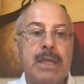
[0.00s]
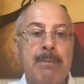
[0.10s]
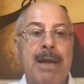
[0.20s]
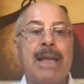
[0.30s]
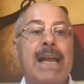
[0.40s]

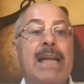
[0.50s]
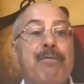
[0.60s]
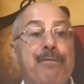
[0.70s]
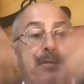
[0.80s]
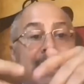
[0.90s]
Am I getting
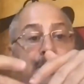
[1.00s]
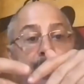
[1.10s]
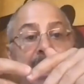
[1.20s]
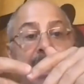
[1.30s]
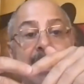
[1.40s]
a fixed
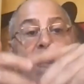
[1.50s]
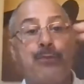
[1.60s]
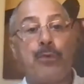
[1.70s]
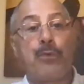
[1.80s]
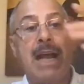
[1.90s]
rate at
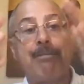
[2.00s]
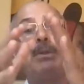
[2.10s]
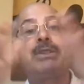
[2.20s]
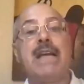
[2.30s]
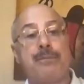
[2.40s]

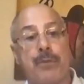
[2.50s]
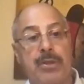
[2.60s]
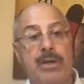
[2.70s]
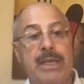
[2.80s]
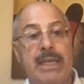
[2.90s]
4.5% for
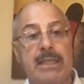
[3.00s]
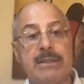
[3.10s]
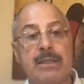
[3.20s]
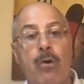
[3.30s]
three years?